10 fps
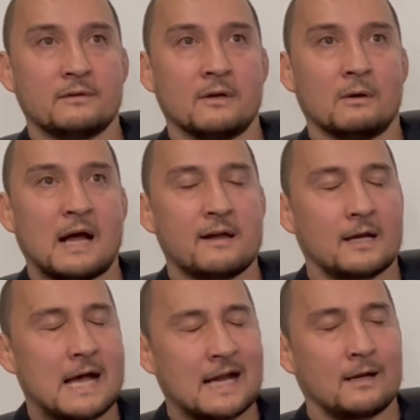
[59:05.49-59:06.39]
You know, I
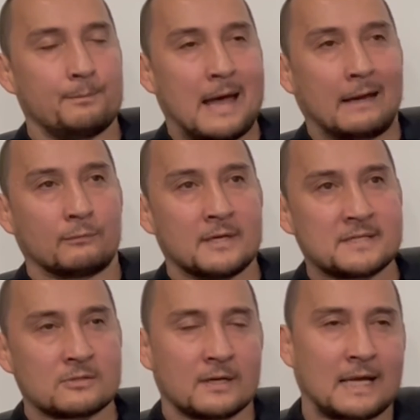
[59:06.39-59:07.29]
got bad
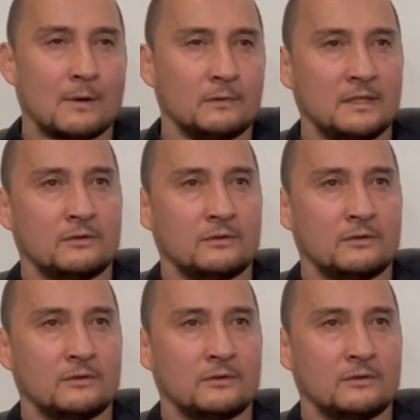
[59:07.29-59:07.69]
wrists, so I can't really